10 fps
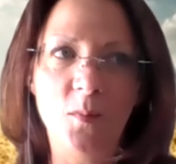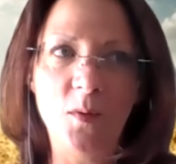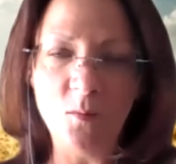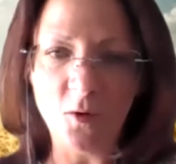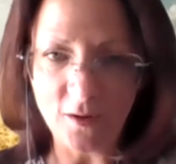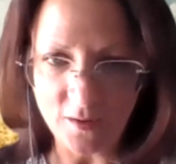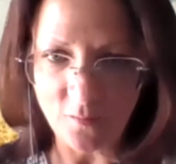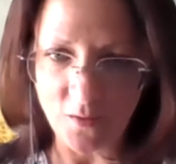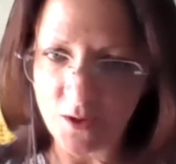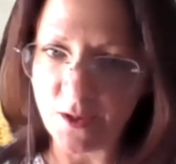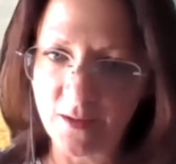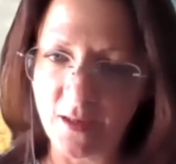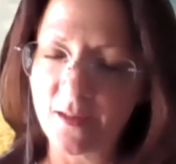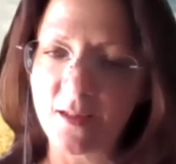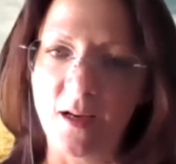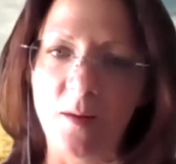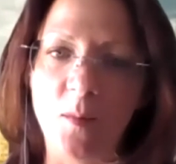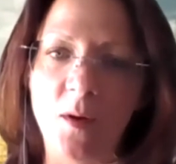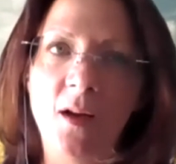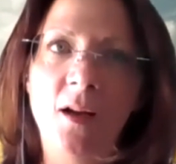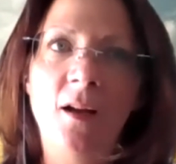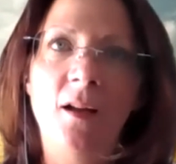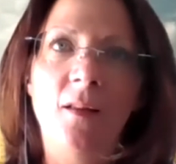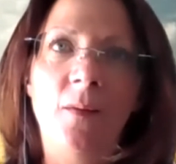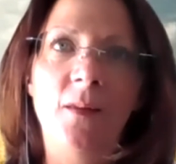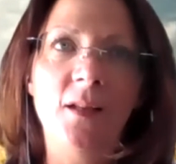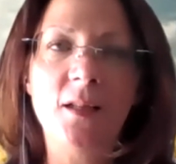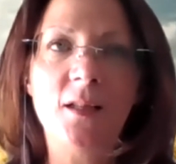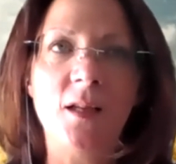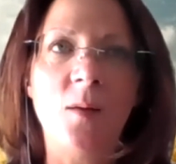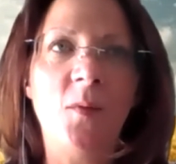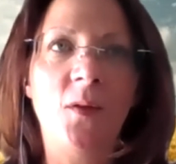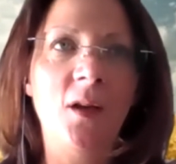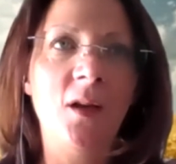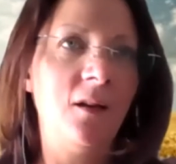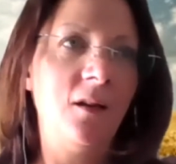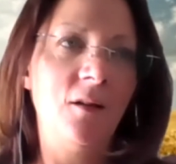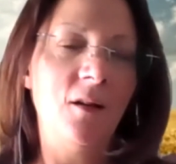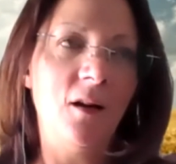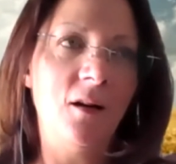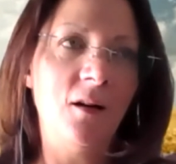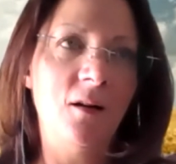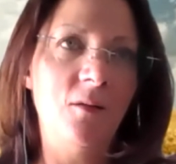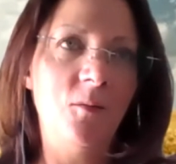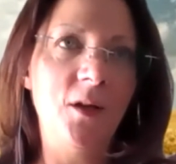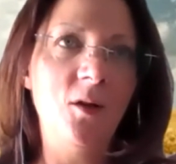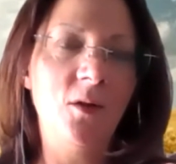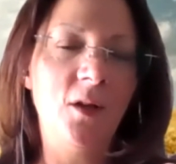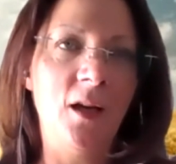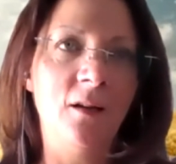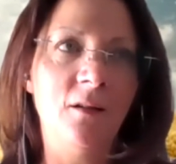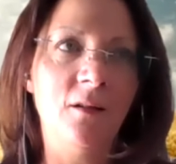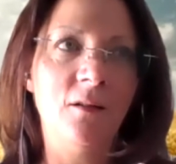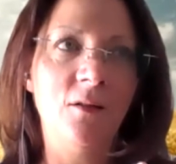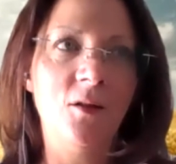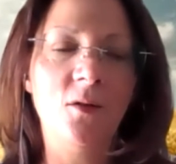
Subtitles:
be more sufficient next time? This is something where you can